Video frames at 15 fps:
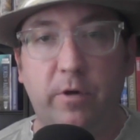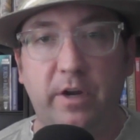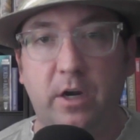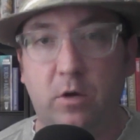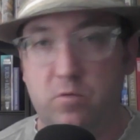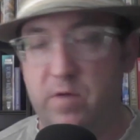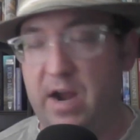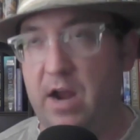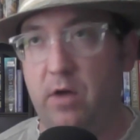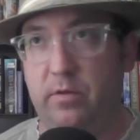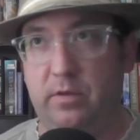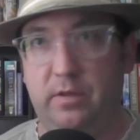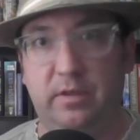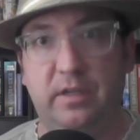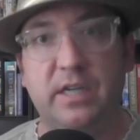
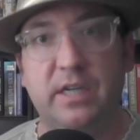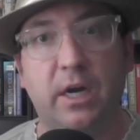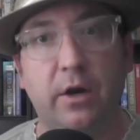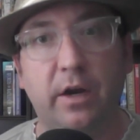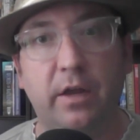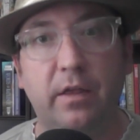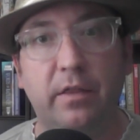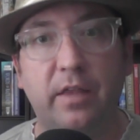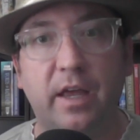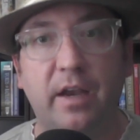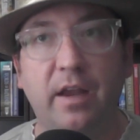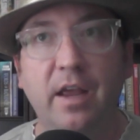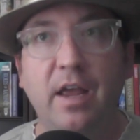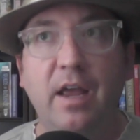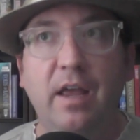around this area, that
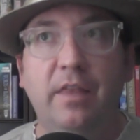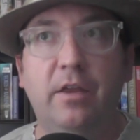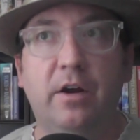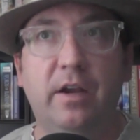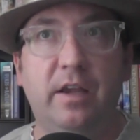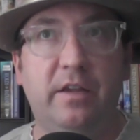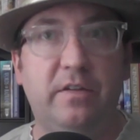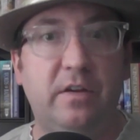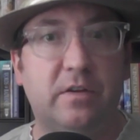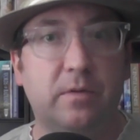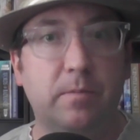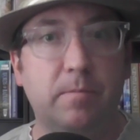there isn't